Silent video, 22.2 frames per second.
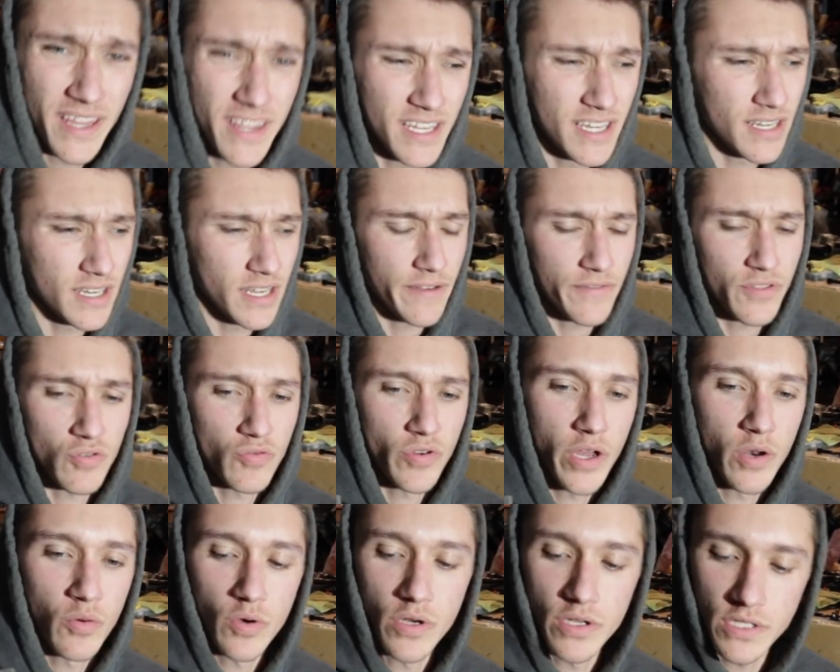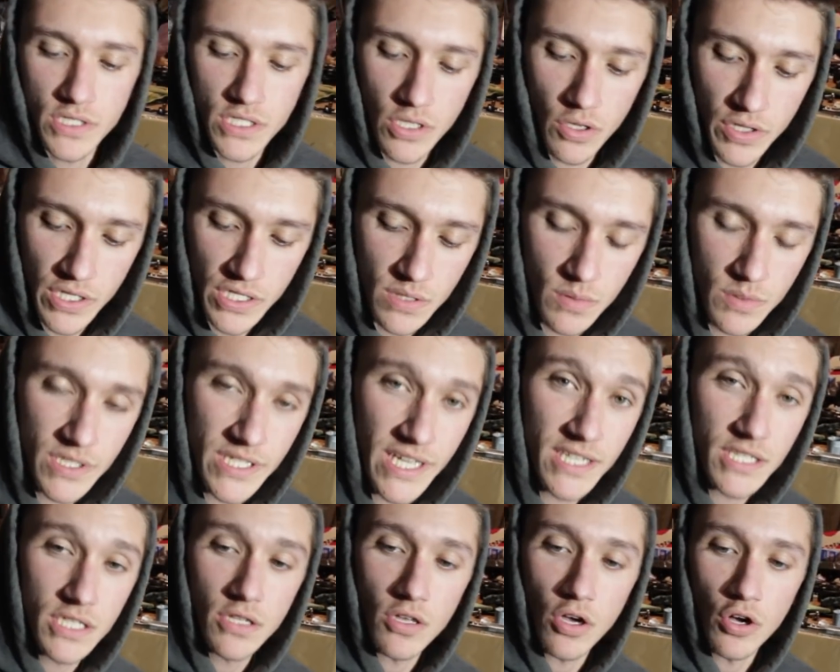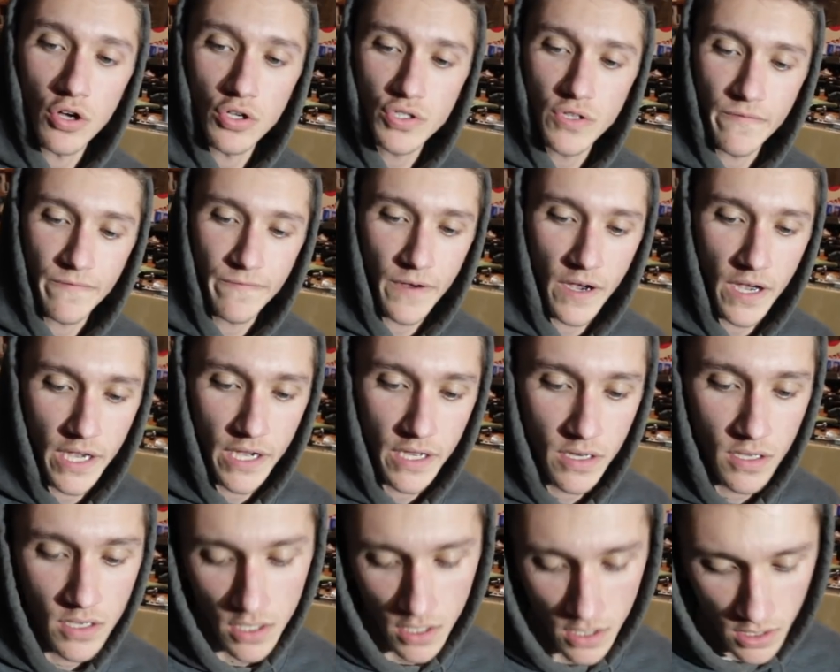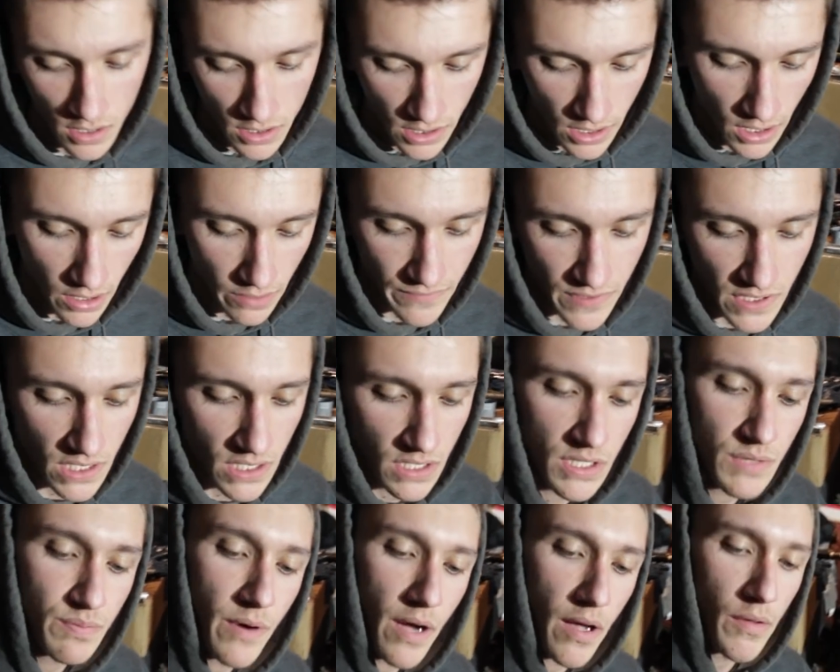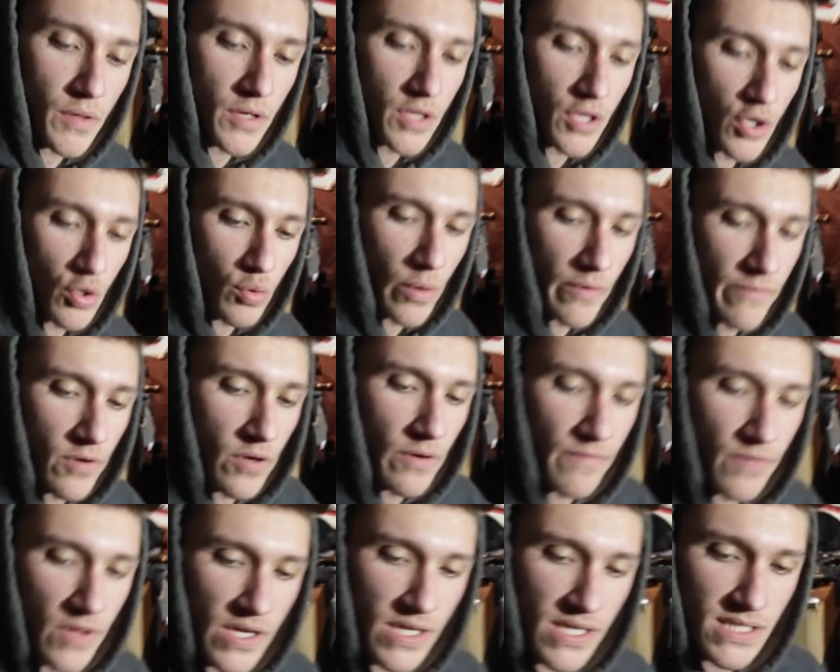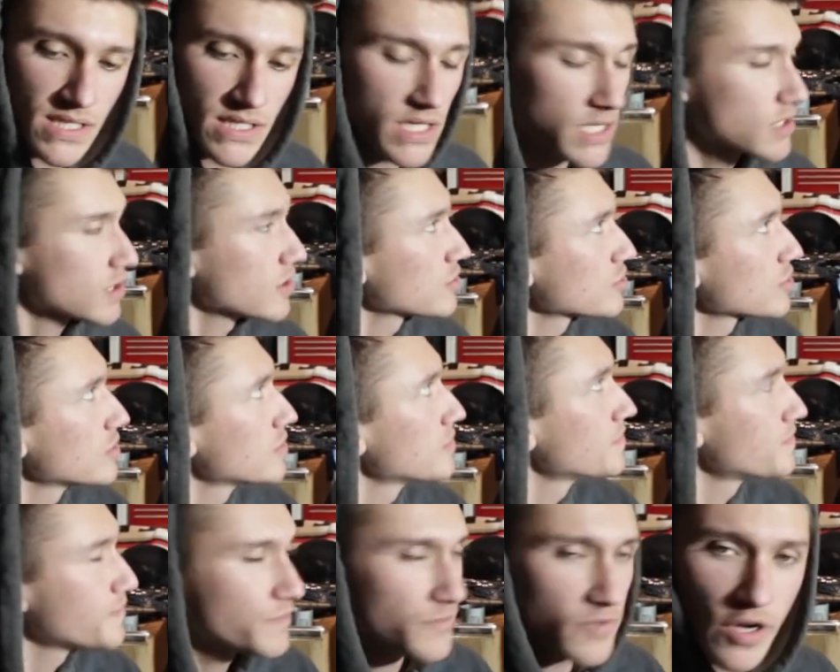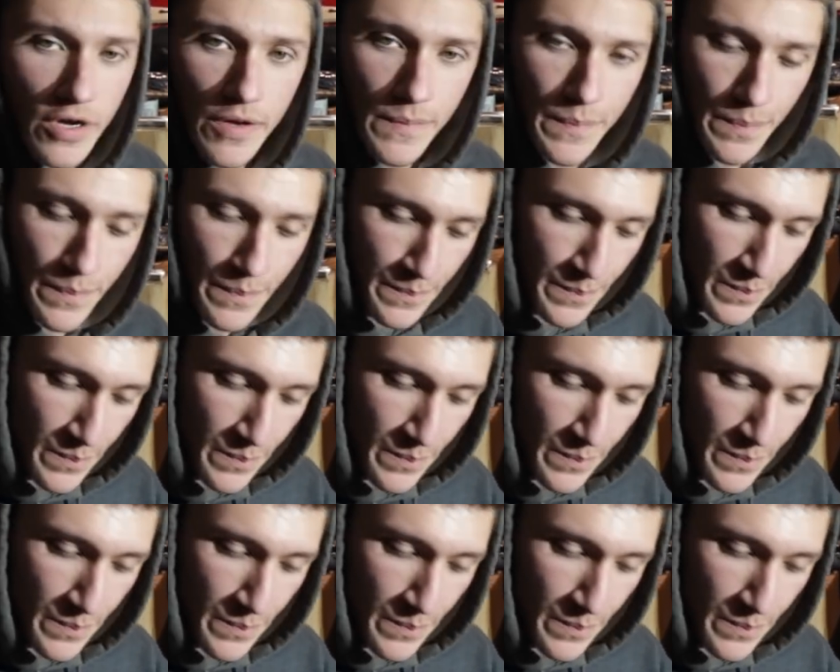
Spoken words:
They didn't have the red one, so this one's actually the ultra fine. Calv said it's probably the equivalent of like a 600, right?